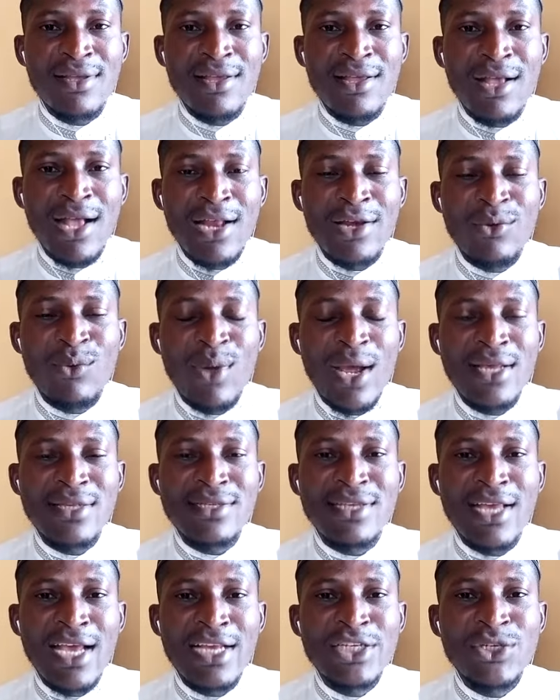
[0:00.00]
And where is
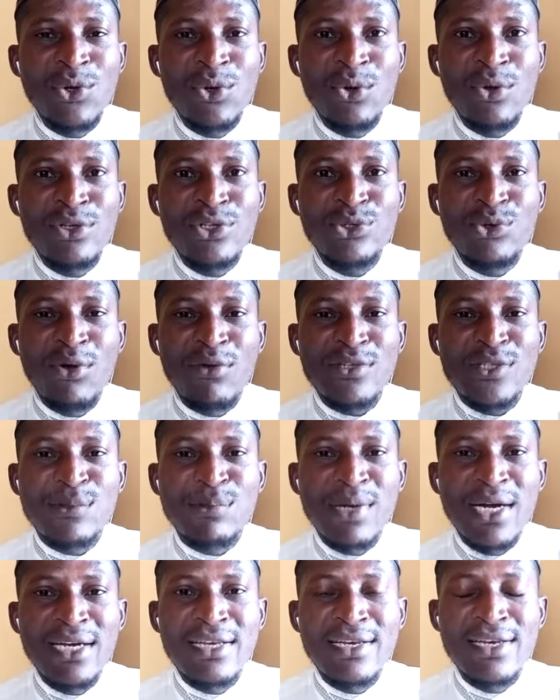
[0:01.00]
the ideology of
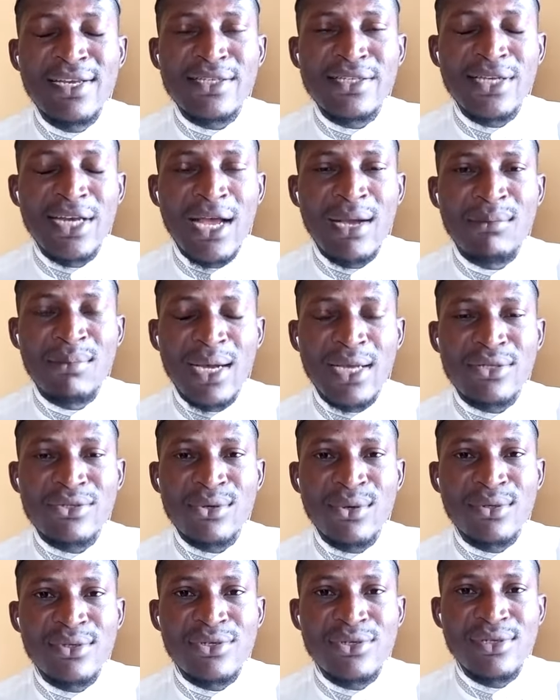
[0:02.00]
spreading Islam by
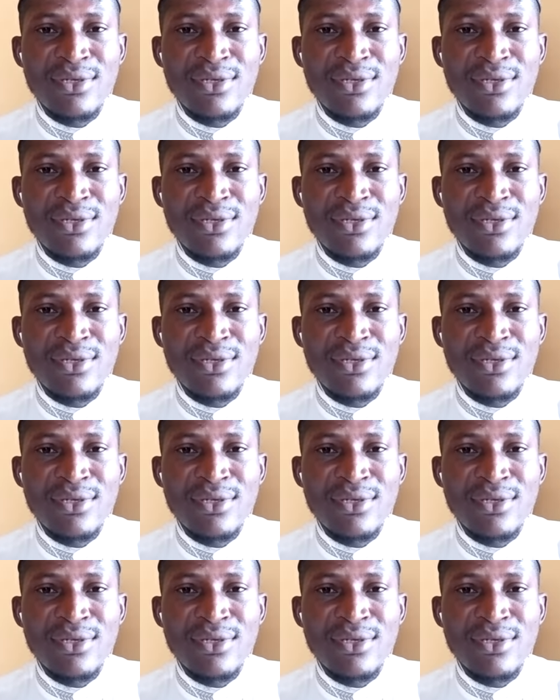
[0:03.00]
sword?